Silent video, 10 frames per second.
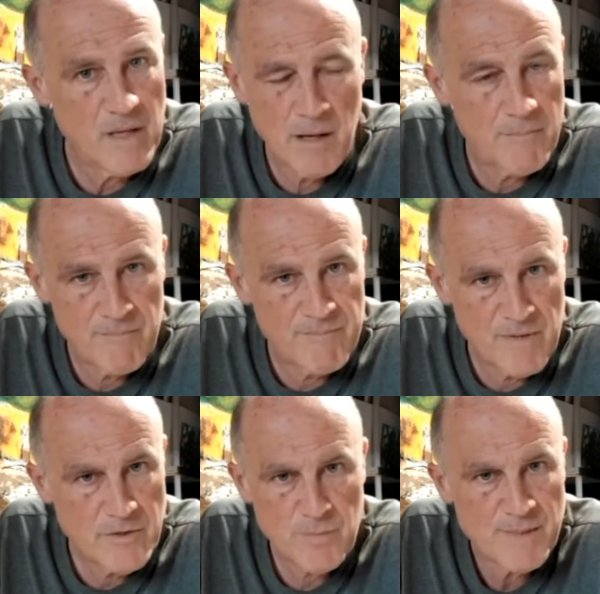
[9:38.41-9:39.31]
uh,
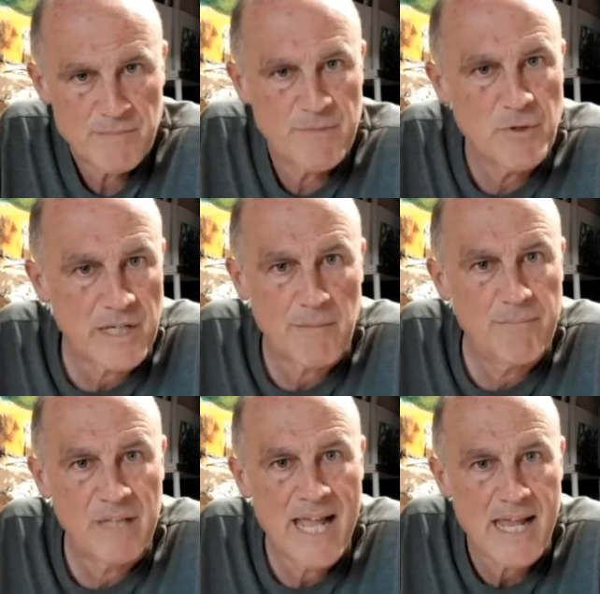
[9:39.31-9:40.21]
instruments, music,
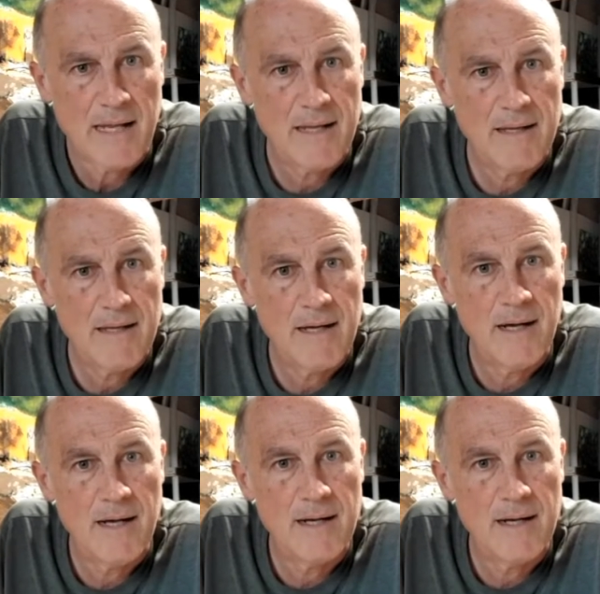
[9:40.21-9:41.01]
playing, uh,